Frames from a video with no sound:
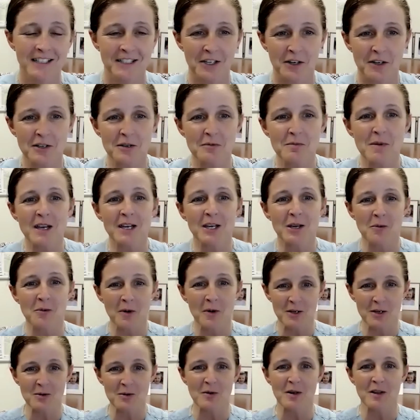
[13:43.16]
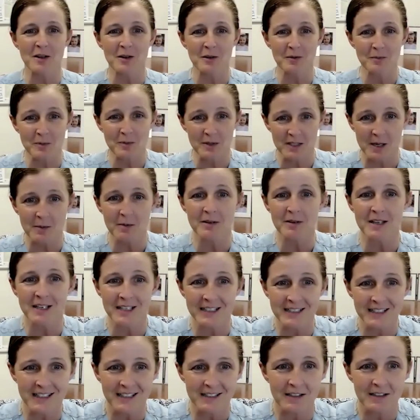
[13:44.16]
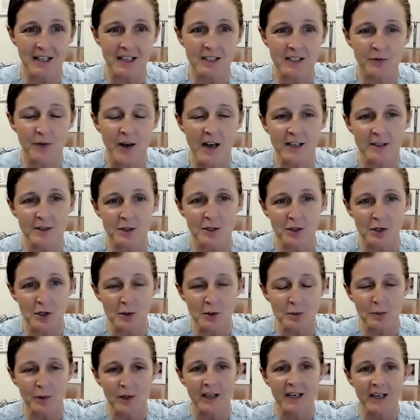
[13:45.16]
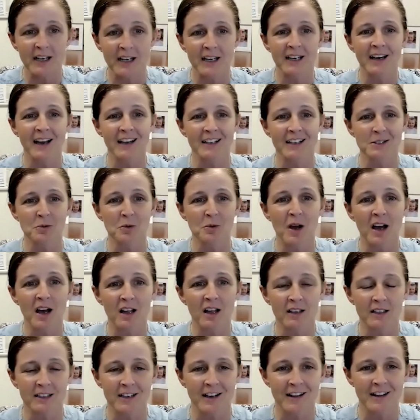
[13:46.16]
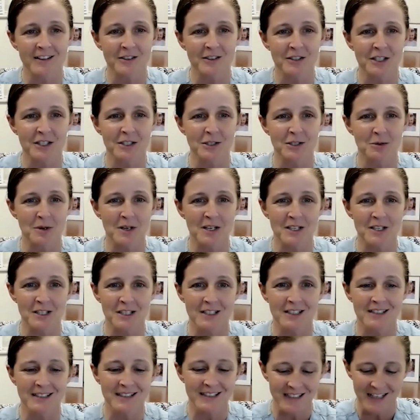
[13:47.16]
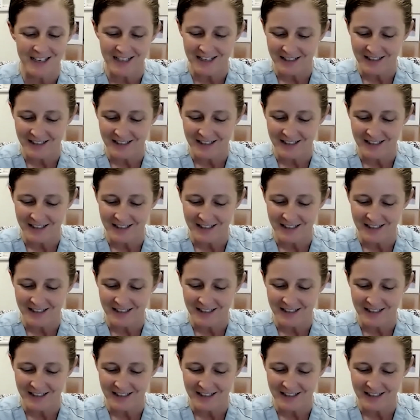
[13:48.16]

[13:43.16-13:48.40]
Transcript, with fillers: starting to make you wonder whether some of these these factors are at play as well in other situations